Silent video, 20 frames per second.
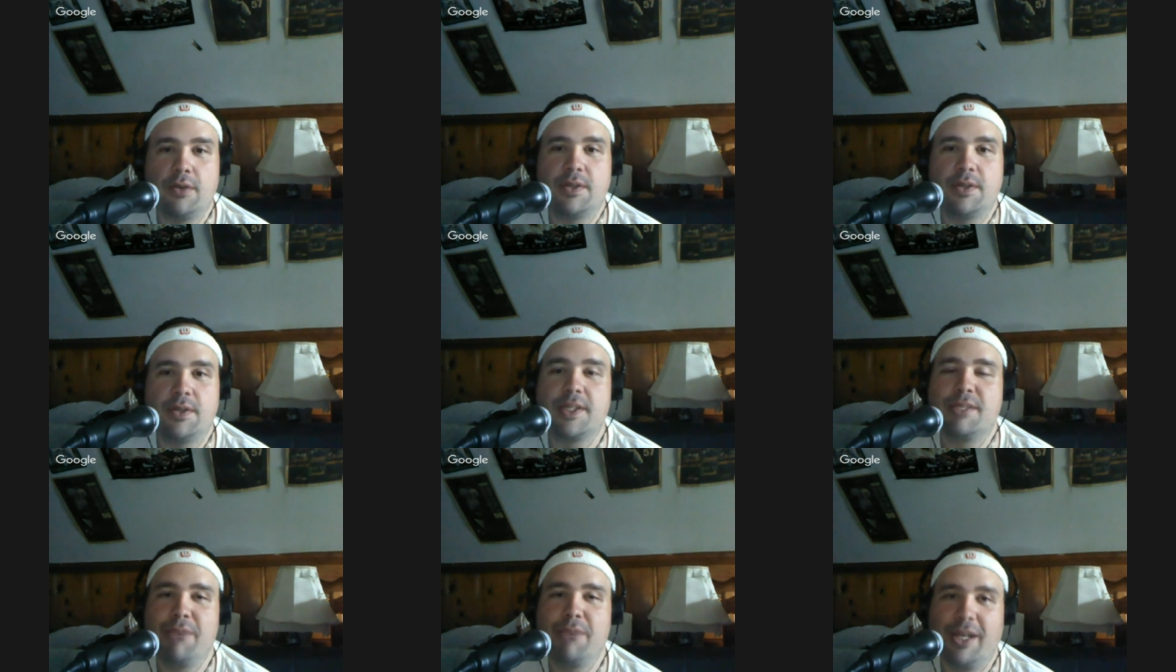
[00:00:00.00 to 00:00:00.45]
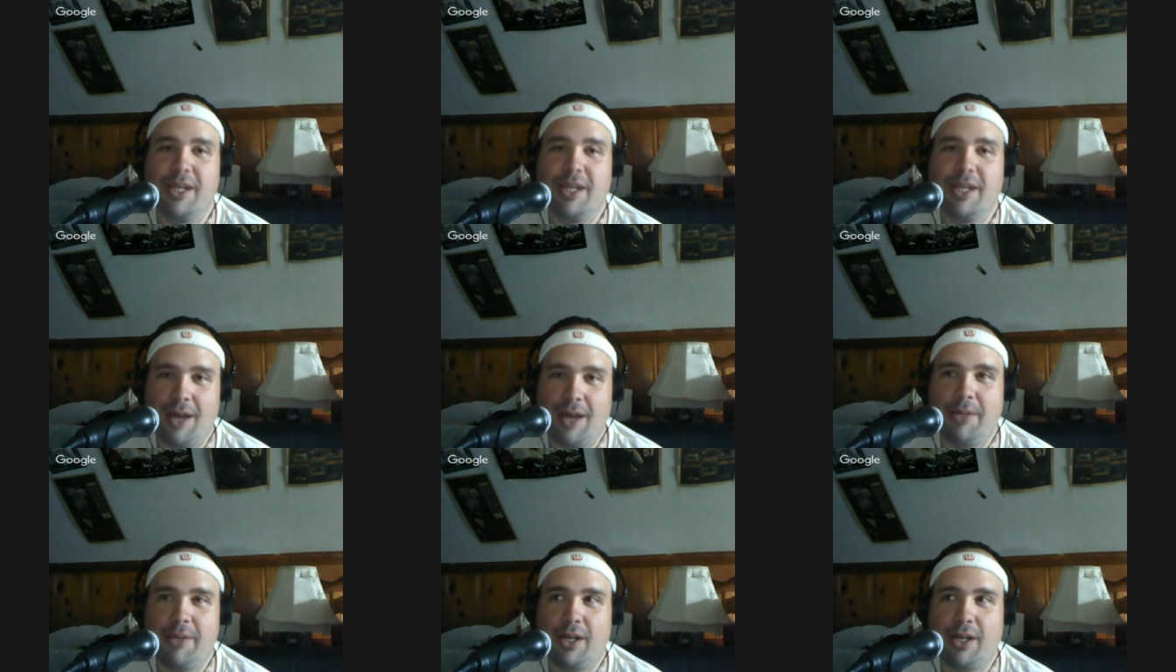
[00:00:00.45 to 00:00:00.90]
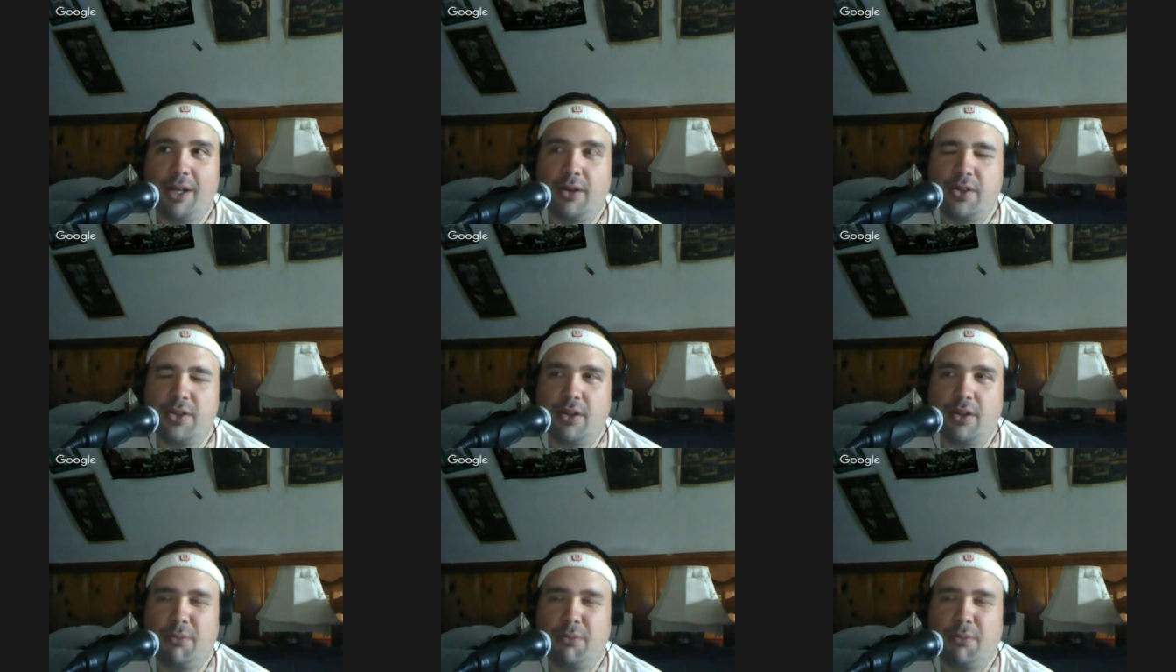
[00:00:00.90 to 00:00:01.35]
the spit coming
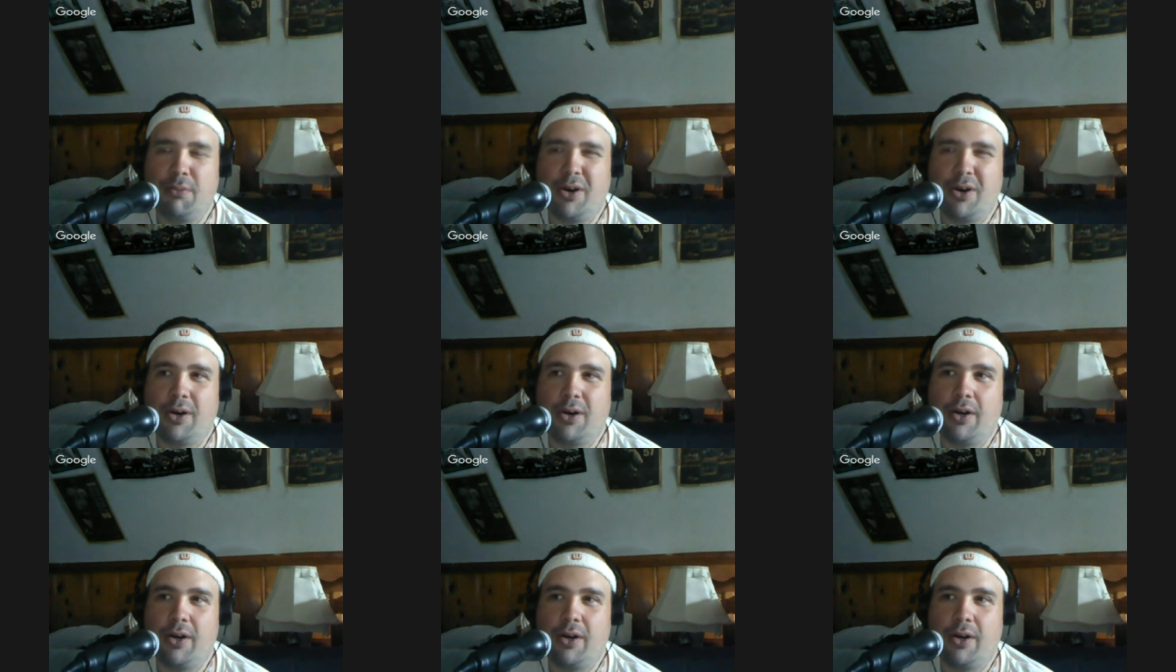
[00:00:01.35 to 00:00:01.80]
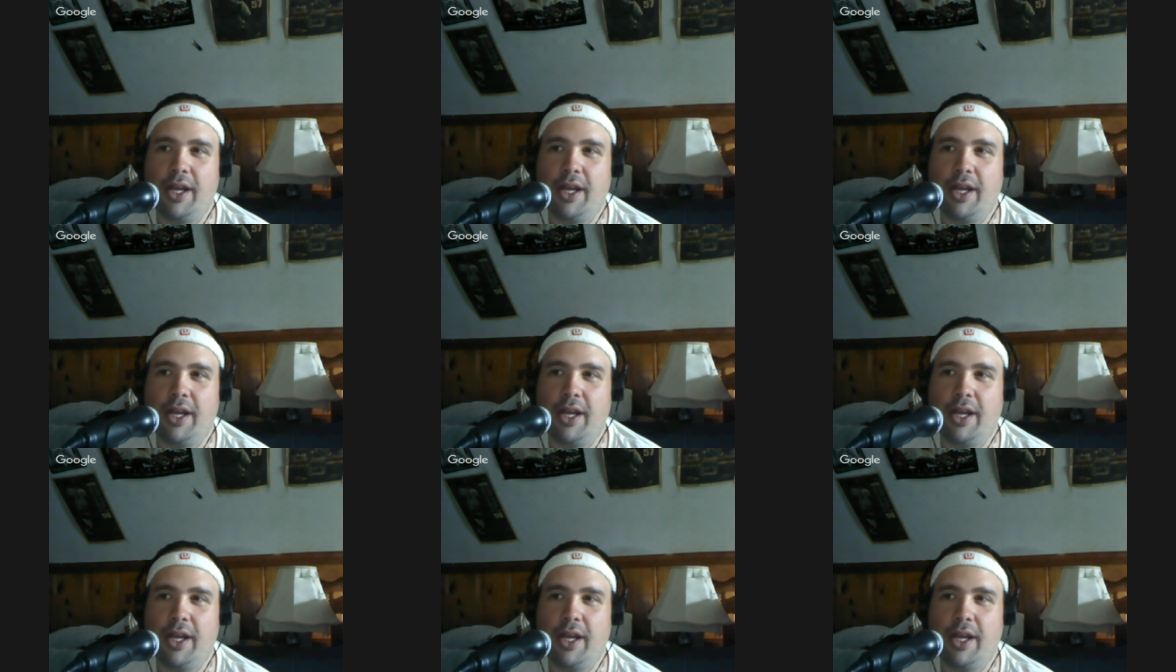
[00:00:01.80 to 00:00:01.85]
onto the burger,